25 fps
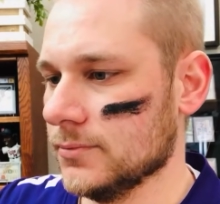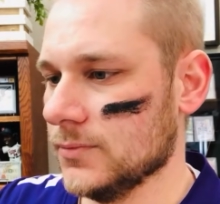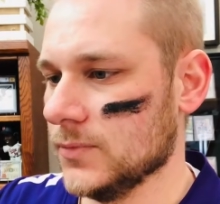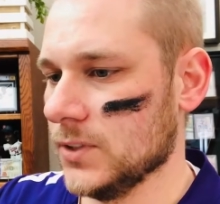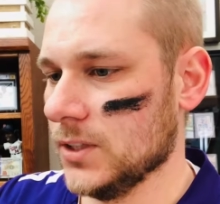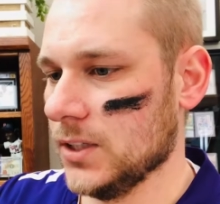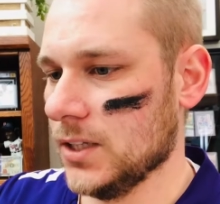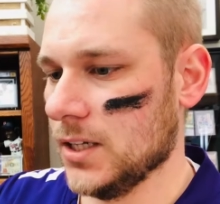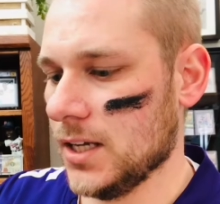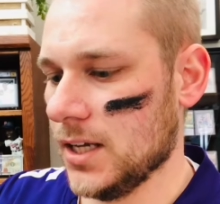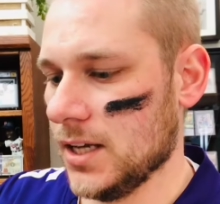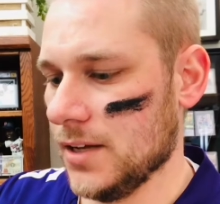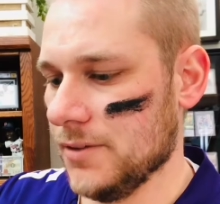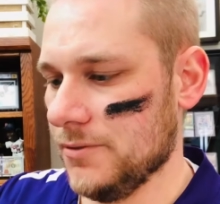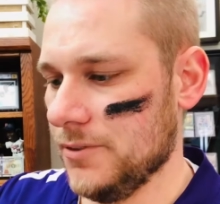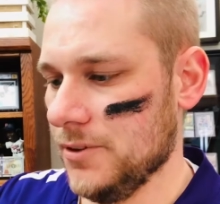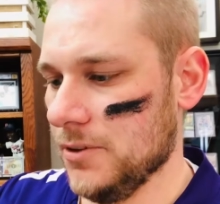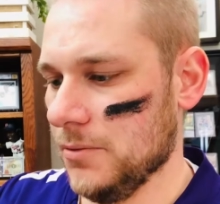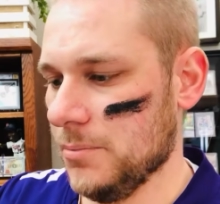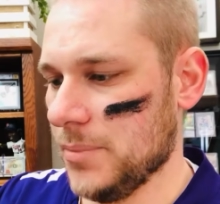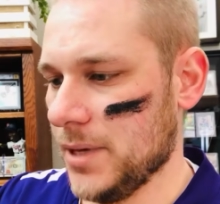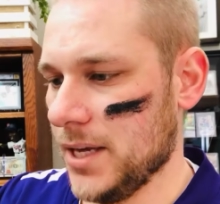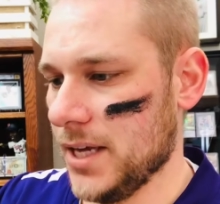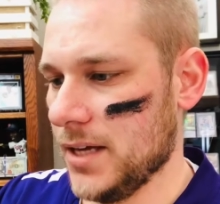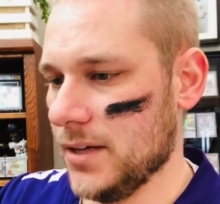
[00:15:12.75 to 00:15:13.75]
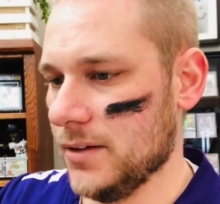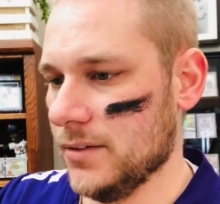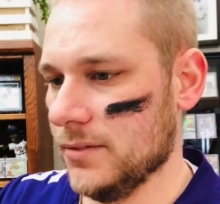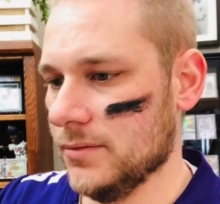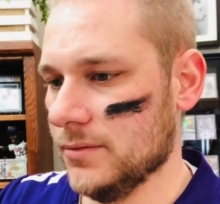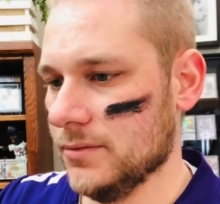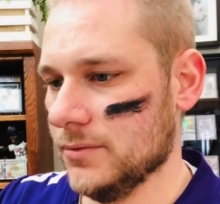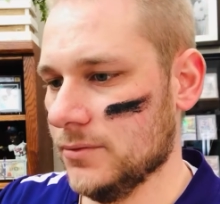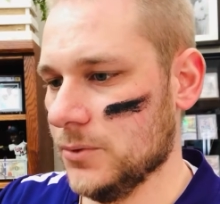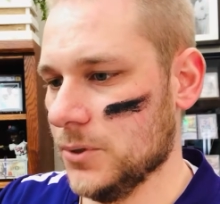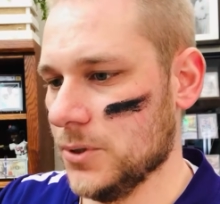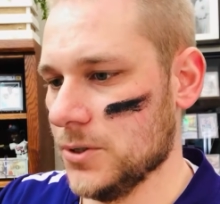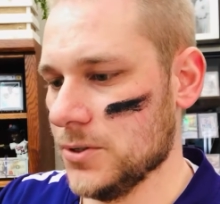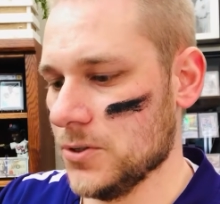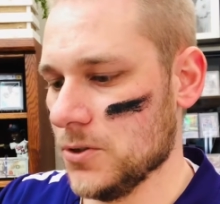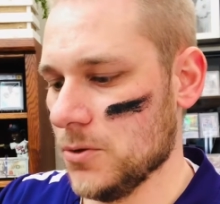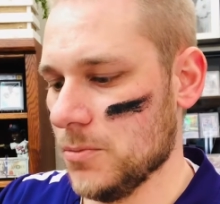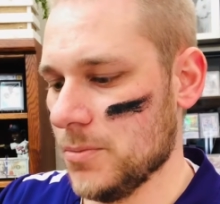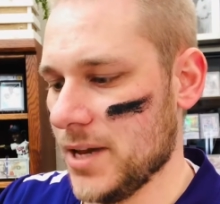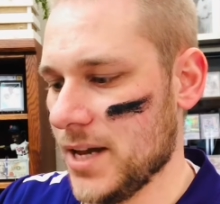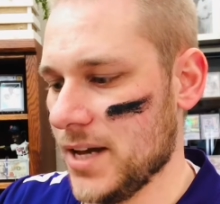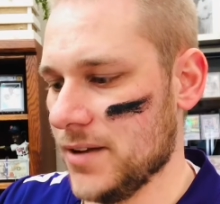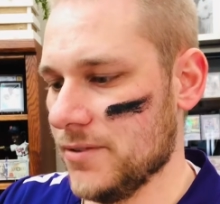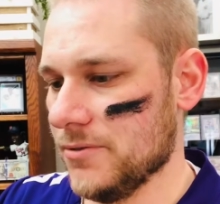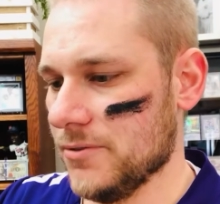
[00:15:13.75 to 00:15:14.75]
Oh, I feel bad. We were so
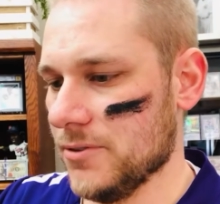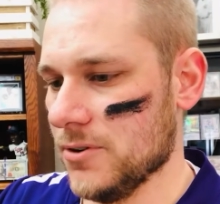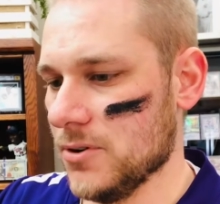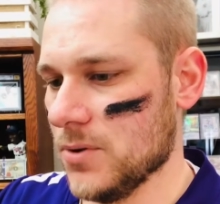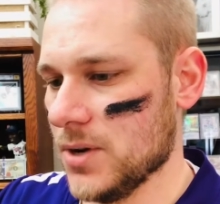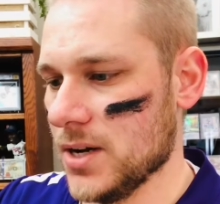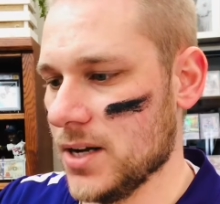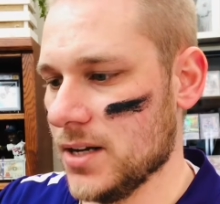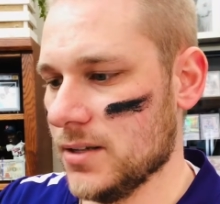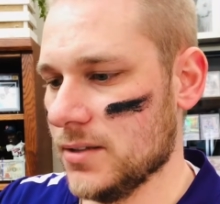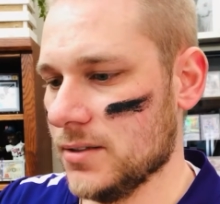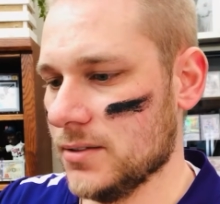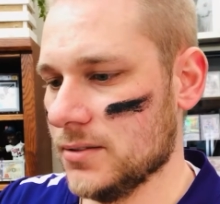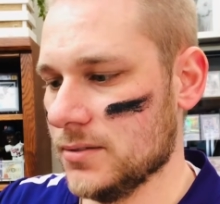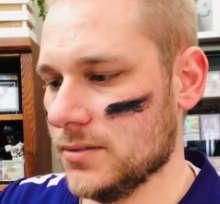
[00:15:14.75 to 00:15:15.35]
bad for a while.